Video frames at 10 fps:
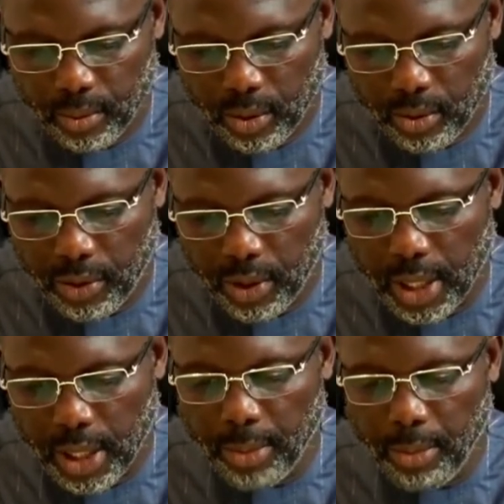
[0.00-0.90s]
for
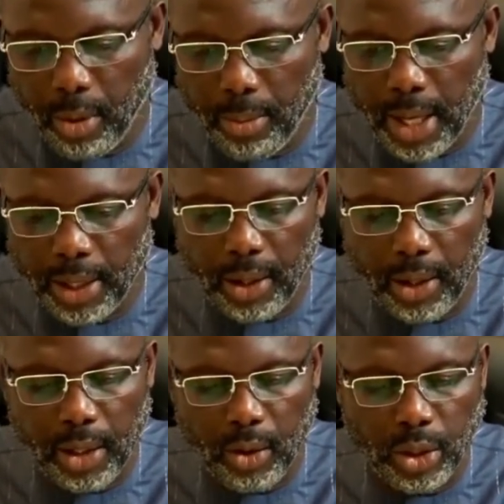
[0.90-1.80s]
the able
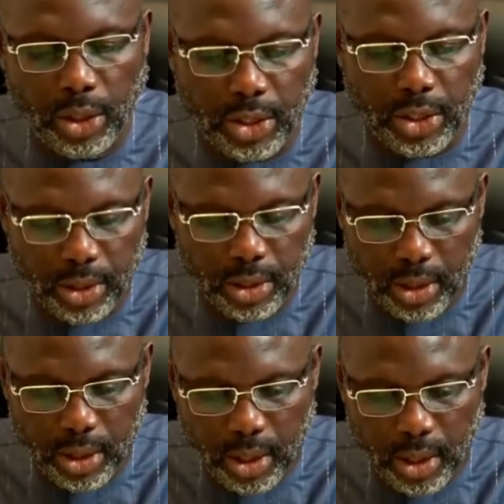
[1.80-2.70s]
manner in which
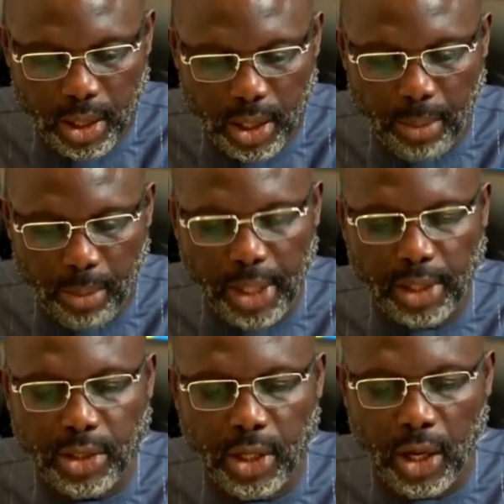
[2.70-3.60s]
he
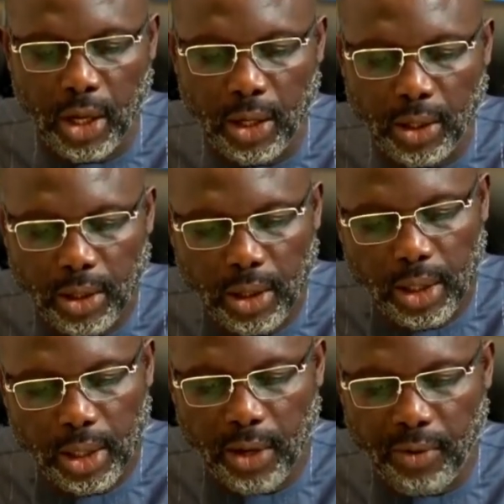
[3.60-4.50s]
administered
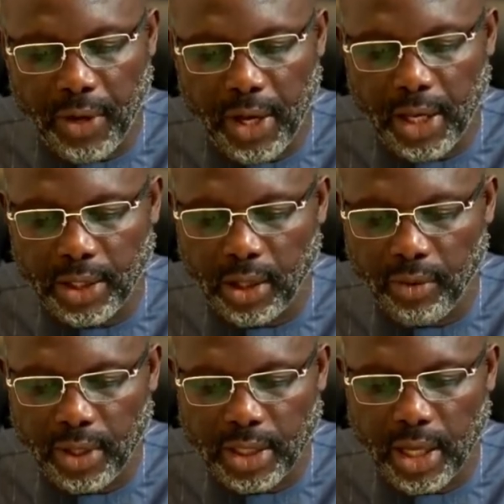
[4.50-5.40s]
the affairs of
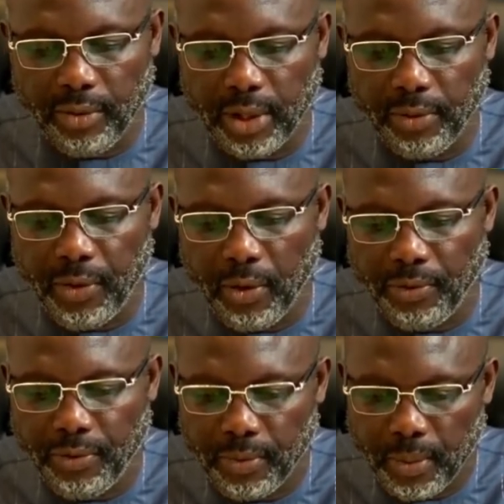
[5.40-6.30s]
the
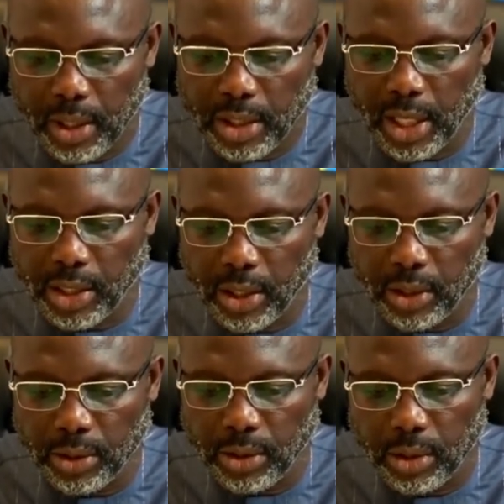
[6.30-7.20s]
74th
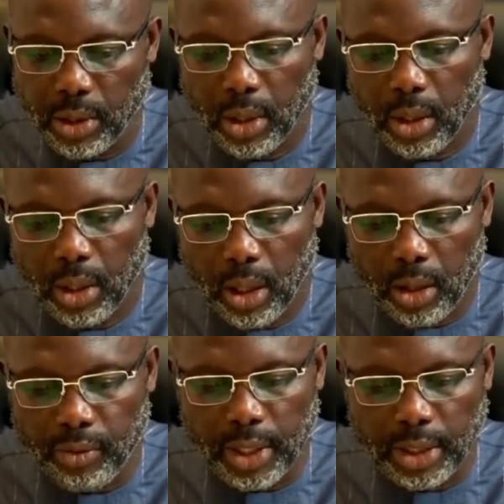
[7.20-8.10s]
sections
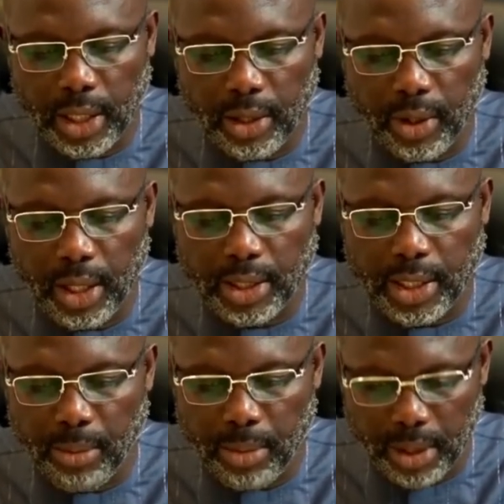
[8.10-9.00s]
of the General
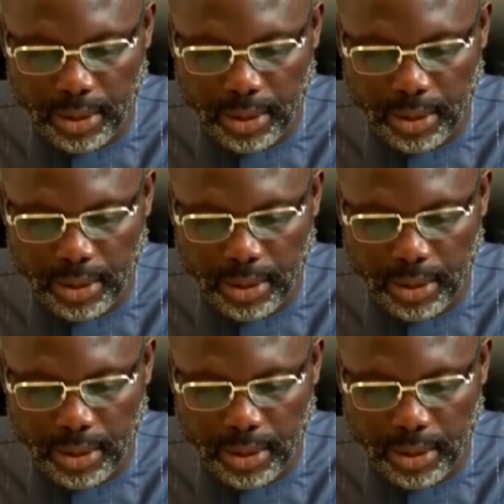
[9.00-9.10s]
Assembly.